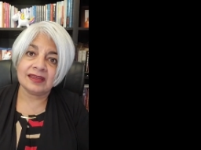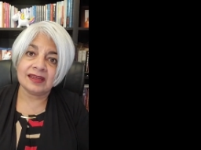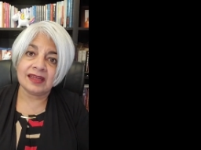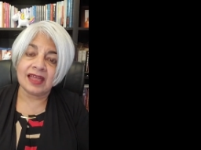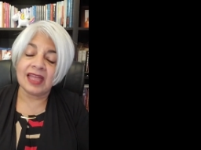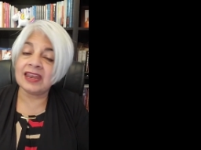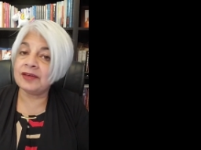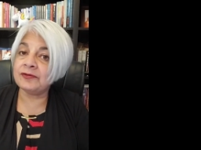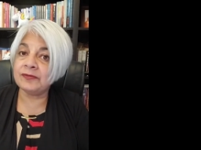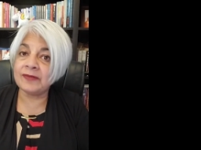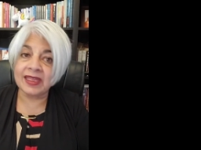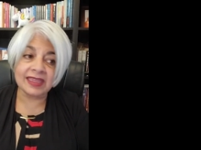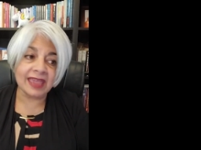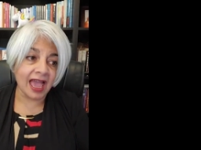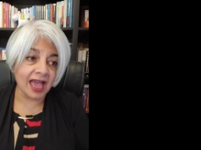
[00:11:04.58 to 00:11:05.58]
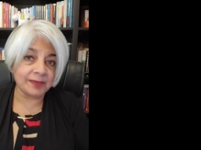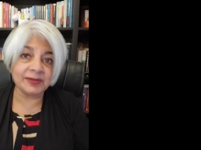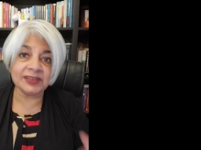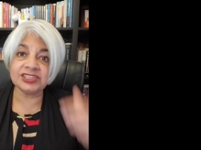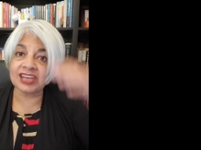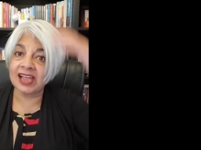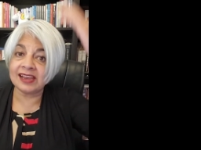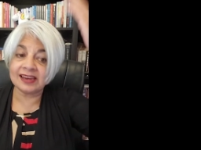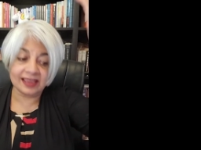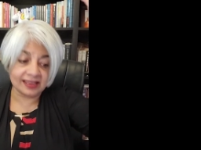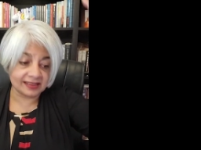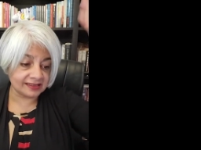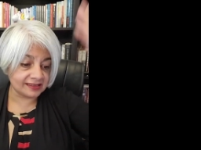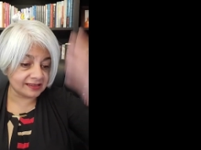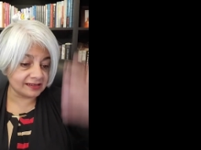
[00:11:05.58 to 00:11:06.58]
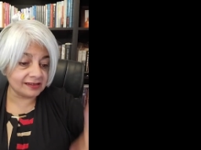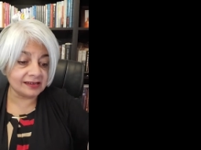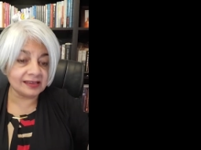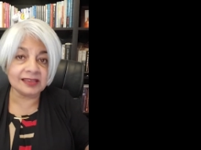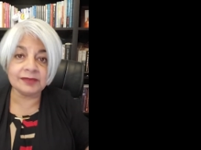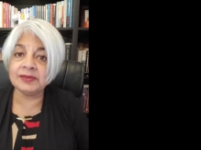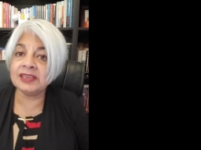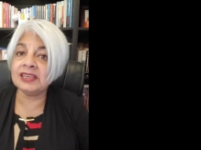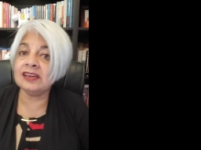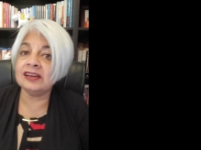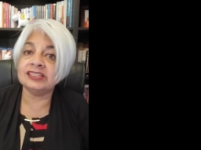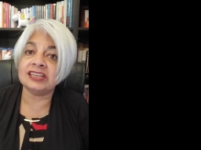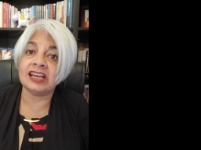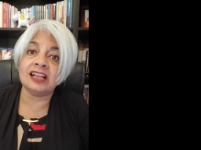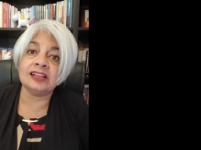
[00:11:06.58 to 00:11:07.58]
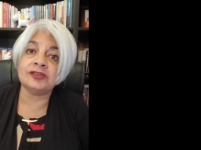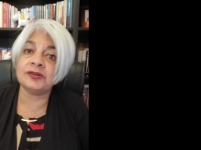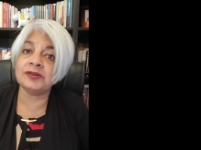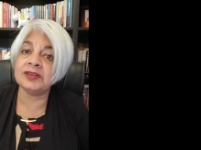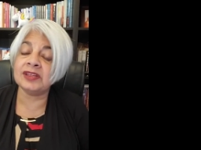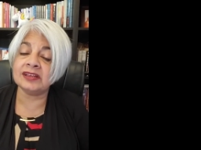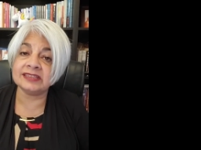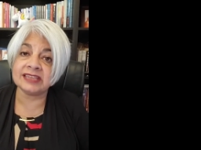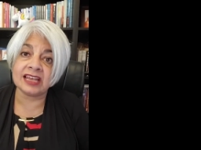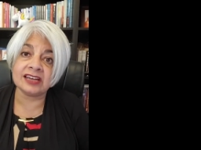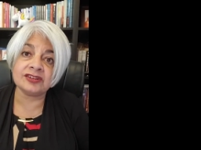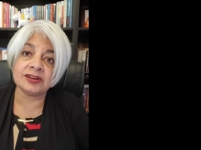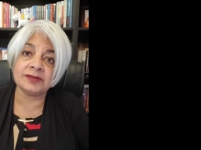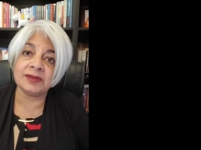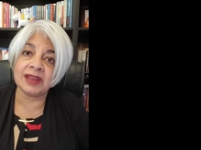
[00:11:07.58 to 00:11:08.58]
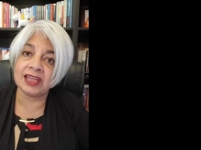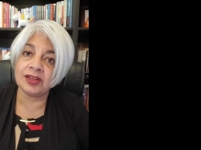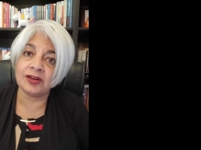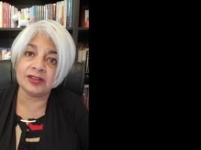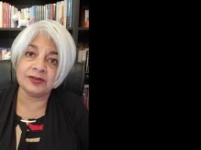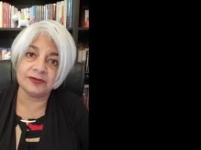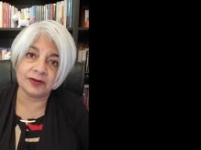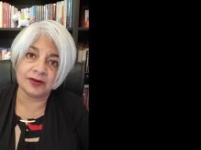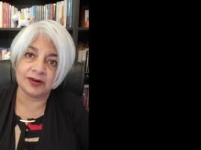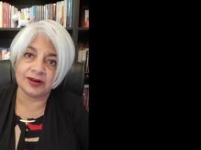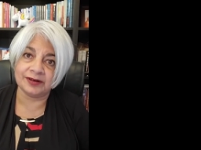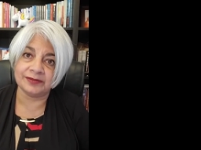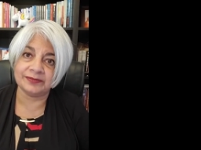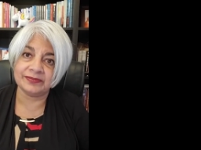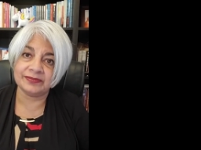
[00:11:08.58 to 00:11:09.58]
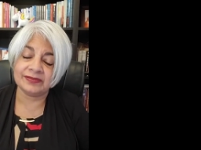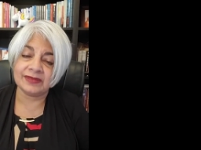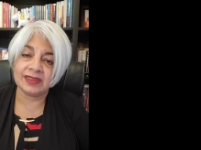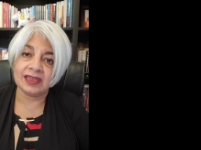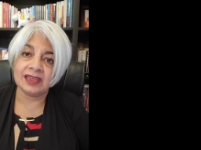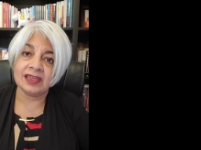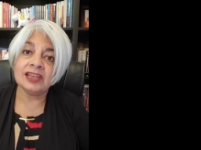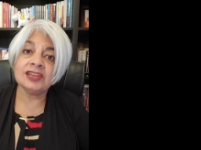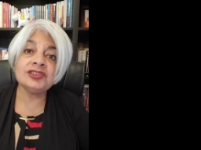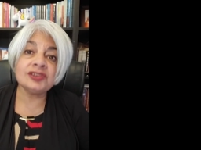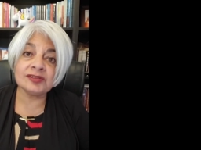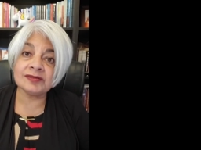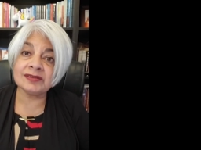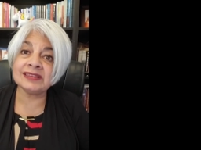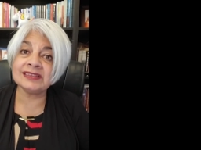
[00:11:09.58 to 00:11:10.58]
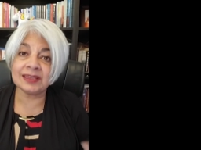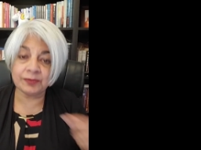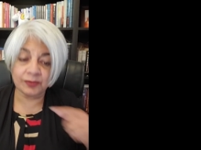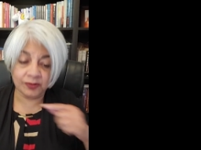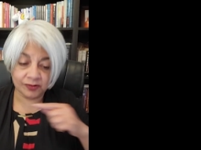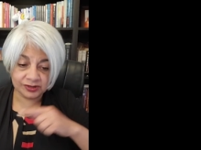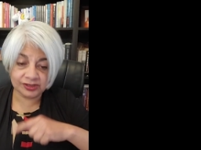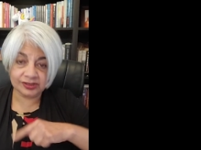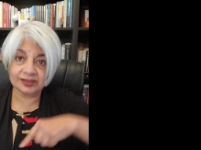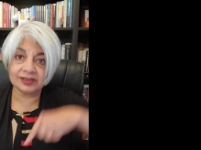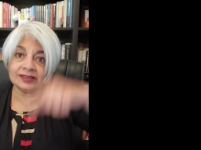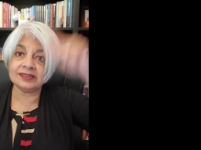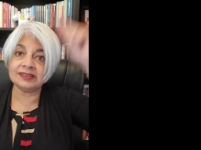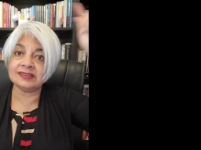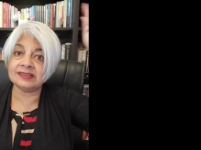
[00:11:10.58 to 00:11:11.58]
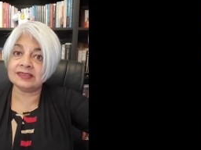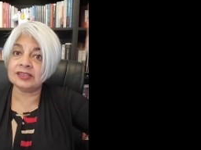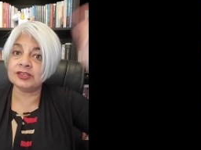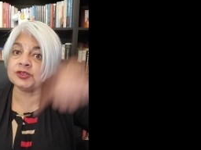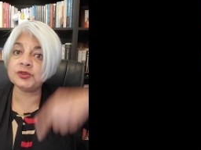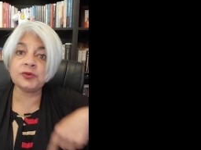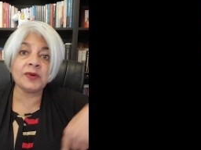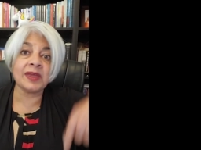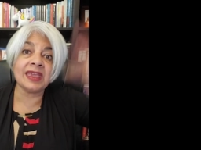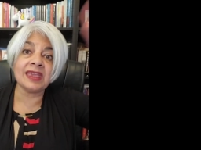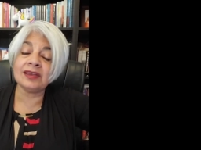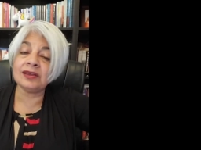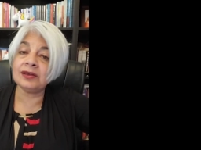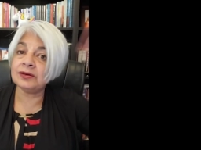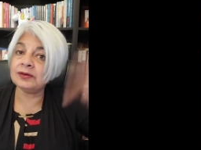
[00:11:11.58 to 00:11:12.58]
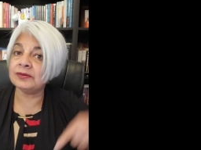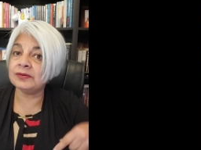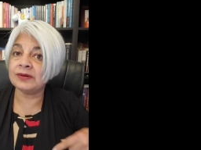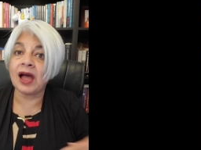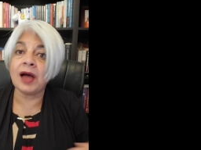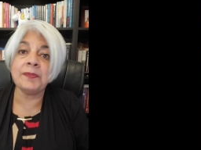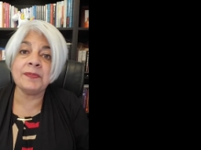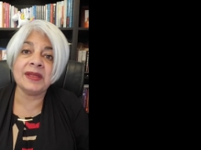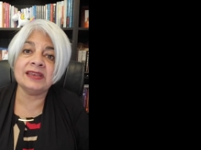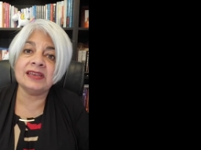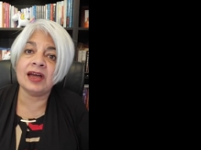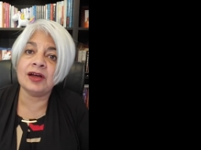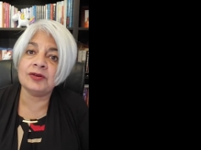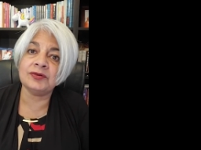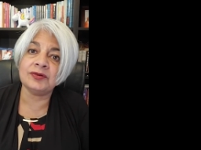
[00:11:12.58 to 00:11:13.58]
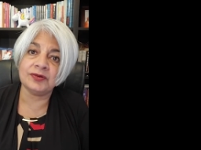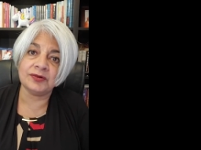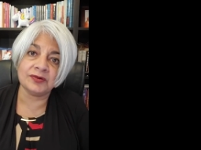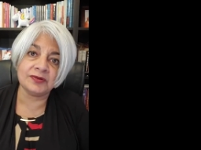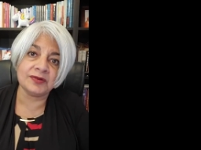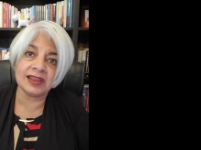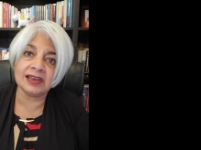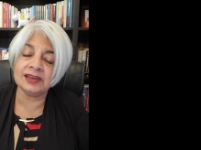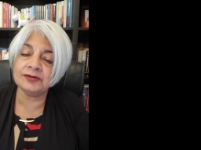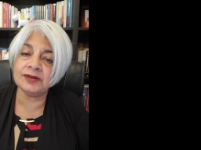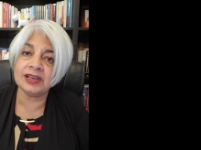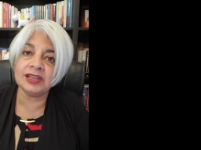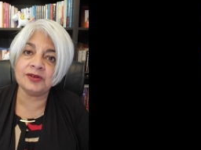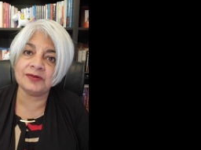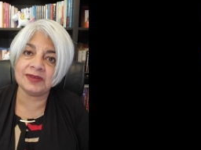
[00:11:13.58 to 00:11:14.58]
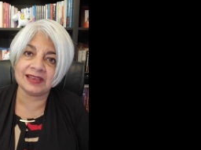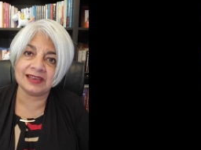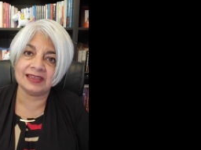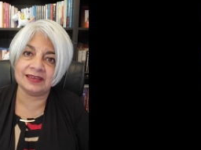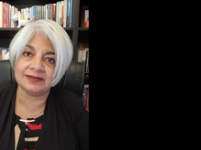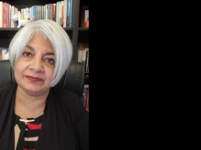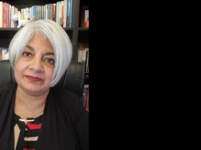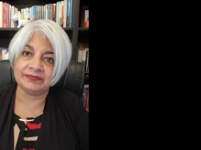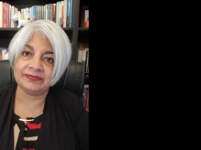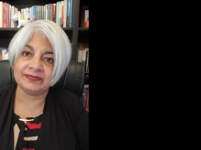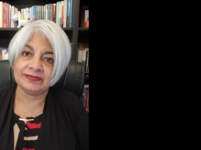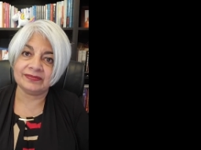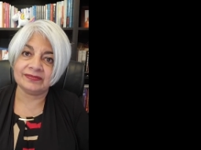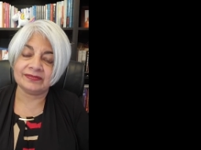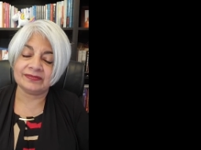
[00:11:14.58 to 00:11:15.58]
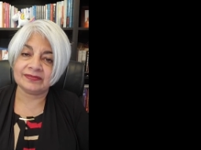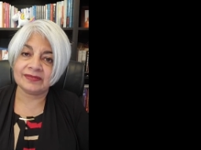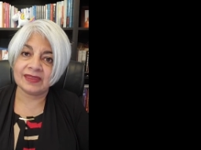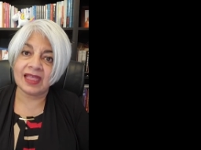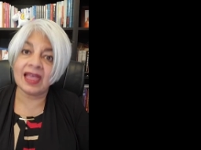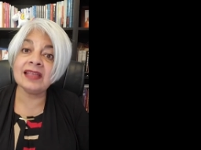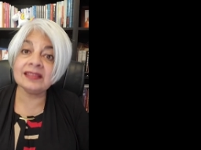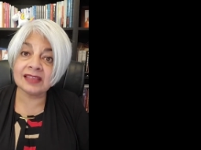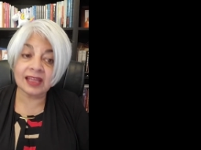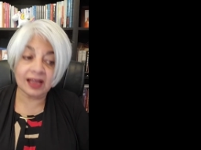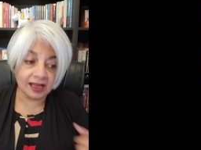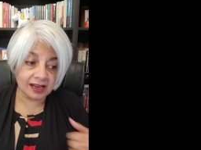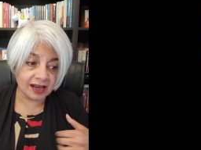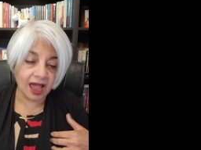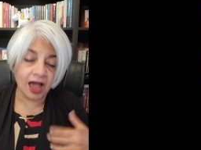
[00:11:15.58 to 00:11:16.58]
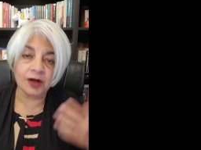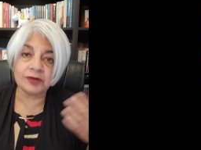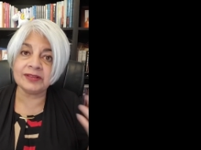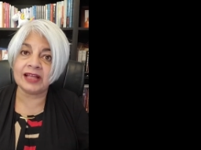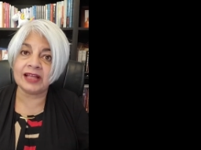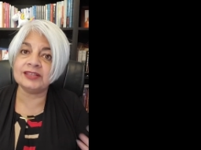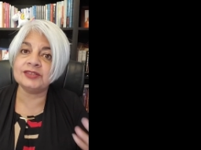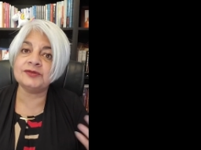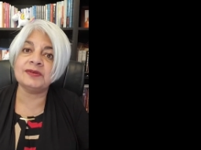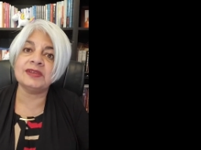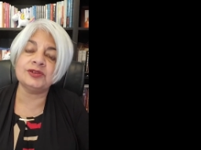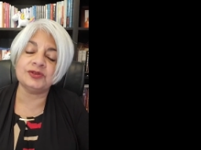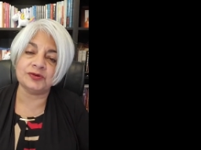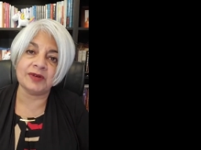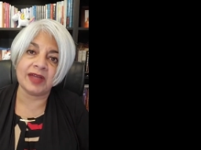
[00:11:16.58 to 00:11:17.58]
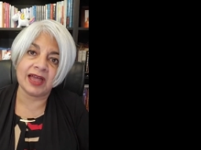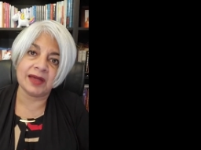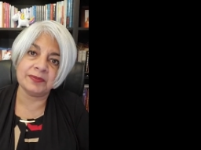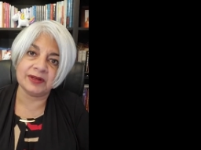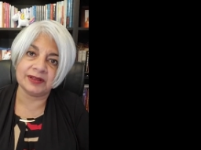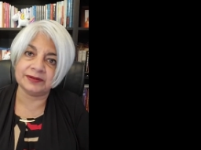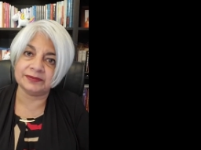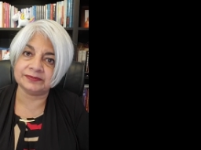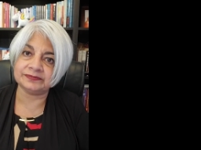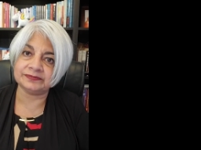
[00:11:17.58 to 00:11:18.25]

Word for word: And a very happy child can suddenly be a child throwing a tantrum lying on the floor. Children's emotions swing up and down really, really quickly. And they allow that swing to happen.